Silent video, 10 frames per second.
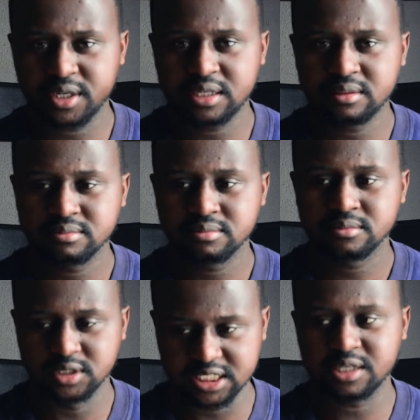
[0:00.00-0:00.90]
in,
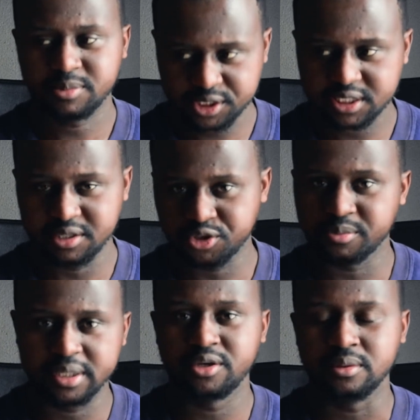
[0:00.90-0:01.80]
that's how much they should
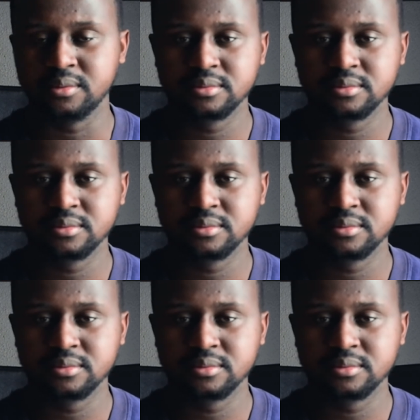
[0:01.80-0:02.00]
pay you,